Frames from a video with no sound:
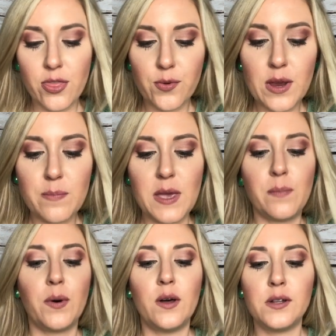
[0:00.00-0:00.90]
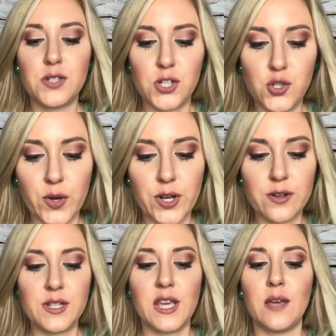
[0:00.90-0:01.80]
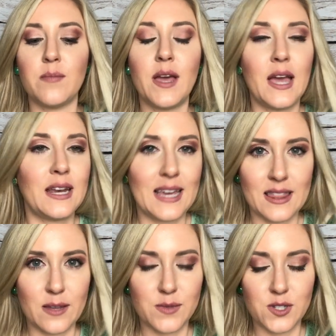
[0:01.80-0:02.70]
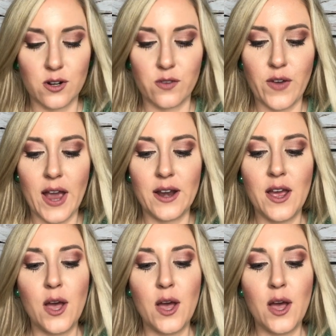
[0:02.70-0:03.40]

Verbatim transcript: three people to join your team and get them certified.